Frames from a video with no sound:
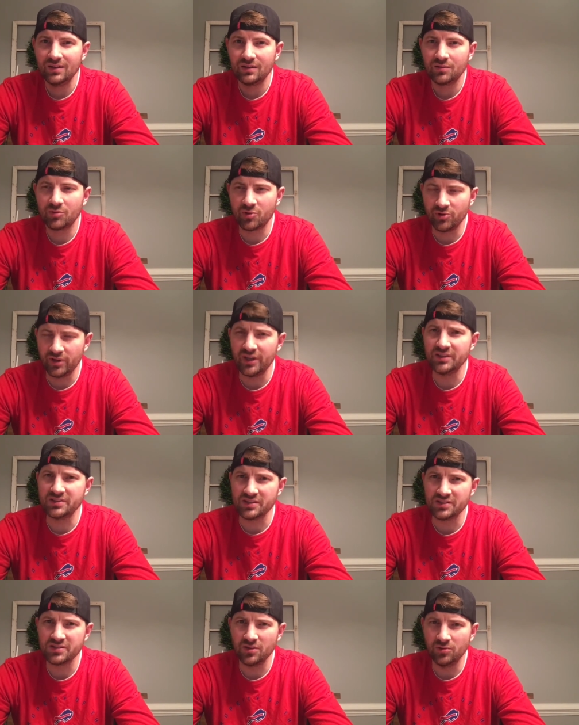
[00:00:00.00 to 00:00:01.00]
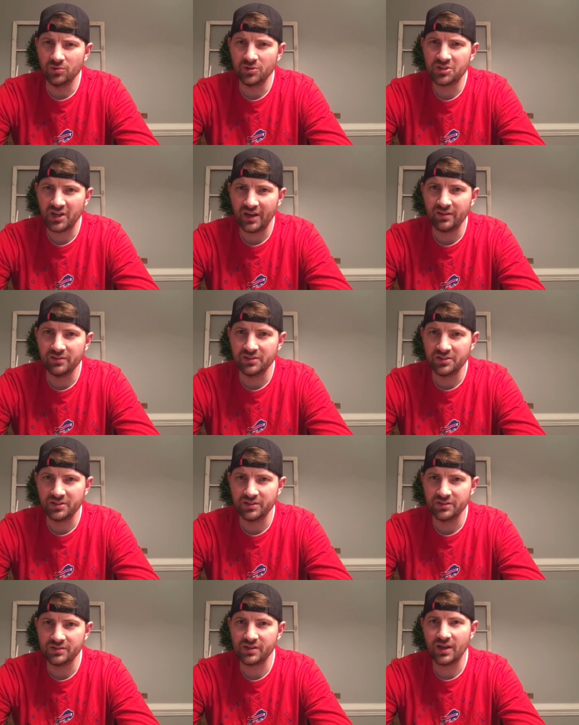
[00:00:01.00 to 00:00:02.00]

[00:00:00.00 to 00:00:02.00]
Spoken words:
creates its own challenges,